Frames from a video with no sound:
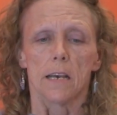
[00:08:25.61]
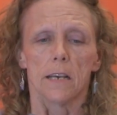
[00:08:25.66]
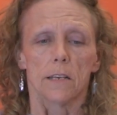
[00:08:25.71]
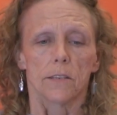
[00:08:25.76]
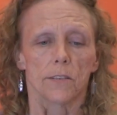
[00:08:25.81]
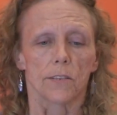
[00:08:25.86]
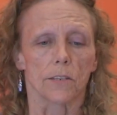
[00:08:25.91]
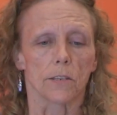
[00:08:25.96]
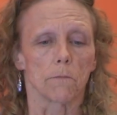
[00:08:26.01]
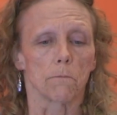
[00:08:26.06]

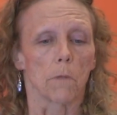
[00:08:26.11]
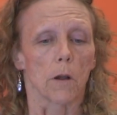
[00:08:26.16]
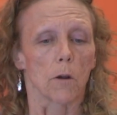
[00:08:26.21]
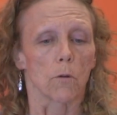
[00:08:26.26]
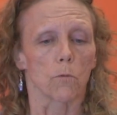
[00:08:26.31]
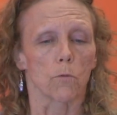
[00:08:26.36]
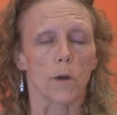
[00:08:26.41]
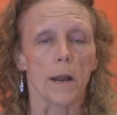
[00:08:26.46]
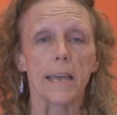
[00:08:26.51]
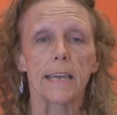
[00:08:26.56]
some
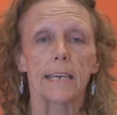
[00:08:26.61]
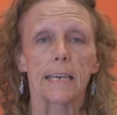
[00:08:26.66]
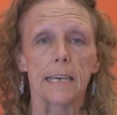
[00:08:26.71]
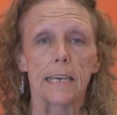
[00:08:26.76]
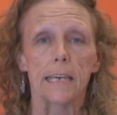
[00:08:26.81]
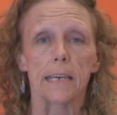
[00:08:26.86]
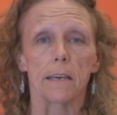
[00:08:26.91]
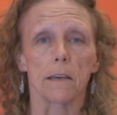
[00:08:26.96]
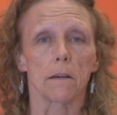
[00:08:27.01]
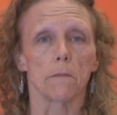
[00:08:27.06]

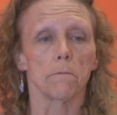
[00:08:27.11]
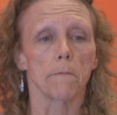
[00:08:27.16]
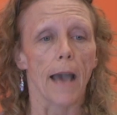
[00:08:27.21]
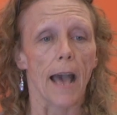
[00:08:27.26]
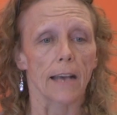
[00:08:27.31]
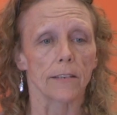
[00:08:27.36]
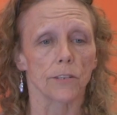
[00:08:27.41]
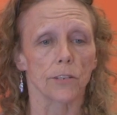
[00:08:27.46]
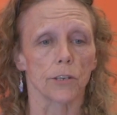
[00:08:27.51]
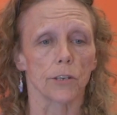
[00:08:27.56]
Reiki
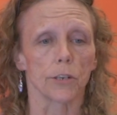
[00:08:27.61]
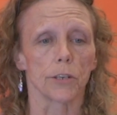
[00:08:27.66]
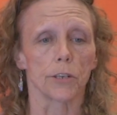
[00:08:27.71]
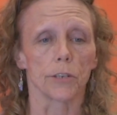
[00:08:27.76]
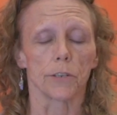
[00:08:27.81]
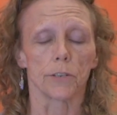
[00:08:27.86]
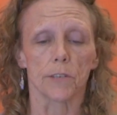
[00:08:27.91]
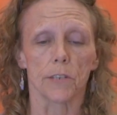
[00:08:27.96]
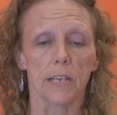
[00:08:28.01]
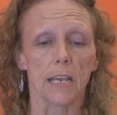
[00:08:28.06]

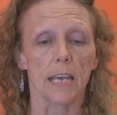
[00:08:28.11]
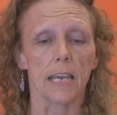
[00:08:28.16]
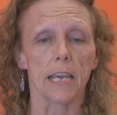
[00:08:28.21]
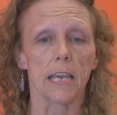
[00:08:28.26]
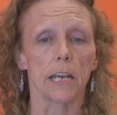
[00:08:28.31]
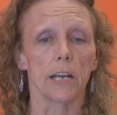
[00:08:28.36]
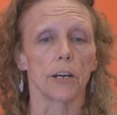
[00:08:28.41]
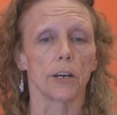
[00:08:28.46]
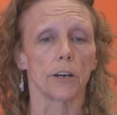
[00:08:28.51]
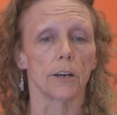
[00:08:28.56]
masters
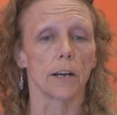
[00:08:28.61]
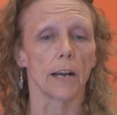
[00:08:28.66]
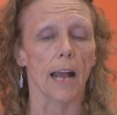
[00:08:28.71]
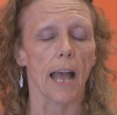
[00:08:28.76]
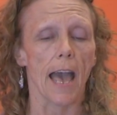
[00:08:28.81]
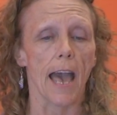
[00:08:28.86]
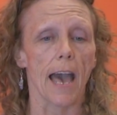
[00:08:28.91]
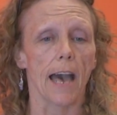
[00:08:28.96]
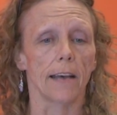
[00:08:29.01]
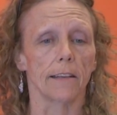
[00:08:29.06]

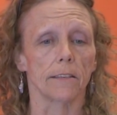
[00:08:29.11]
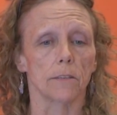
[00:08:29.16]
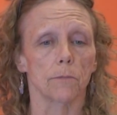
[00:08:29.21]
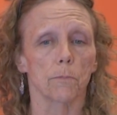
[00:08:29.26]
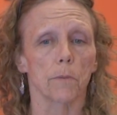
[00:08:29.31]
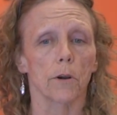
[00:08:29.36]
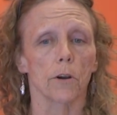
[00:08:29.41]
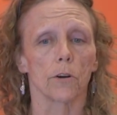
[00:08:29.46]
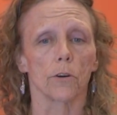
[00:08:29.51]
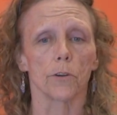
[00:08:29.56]
here at
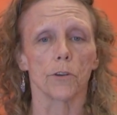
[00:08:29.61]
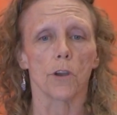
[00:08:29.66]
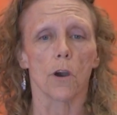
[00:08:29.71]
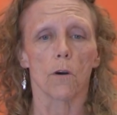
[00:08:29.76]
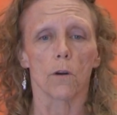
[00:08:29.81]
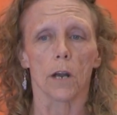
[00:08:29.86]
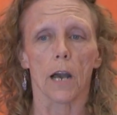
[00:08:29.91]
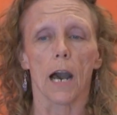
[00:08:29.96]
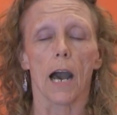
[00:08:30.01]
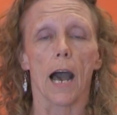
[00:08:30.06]
Pro
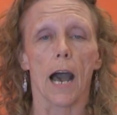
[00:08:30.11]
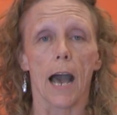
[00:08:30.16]
Yoga.